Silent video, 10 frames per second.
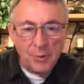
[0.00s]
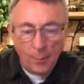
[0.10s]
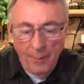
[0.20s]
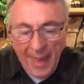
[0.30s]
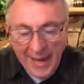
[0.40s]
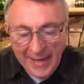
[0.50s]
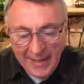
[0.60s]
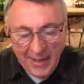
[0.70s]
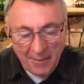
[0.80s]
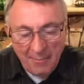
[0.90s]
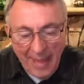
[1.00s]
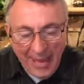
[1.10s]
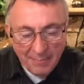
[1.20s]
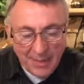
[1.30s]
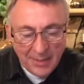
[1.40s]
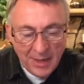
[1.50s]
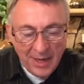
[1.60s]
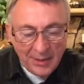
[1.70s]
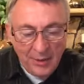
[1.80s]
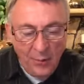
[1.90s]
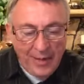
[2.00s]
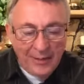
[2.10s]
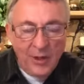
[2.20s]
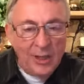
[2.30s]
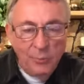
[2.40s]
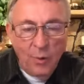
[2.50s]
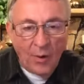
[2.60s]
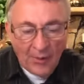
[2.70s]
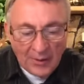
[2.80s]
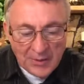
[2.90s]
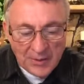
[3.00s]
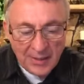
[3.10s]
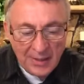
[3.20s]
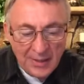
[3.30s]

obeying commandments, doing good works,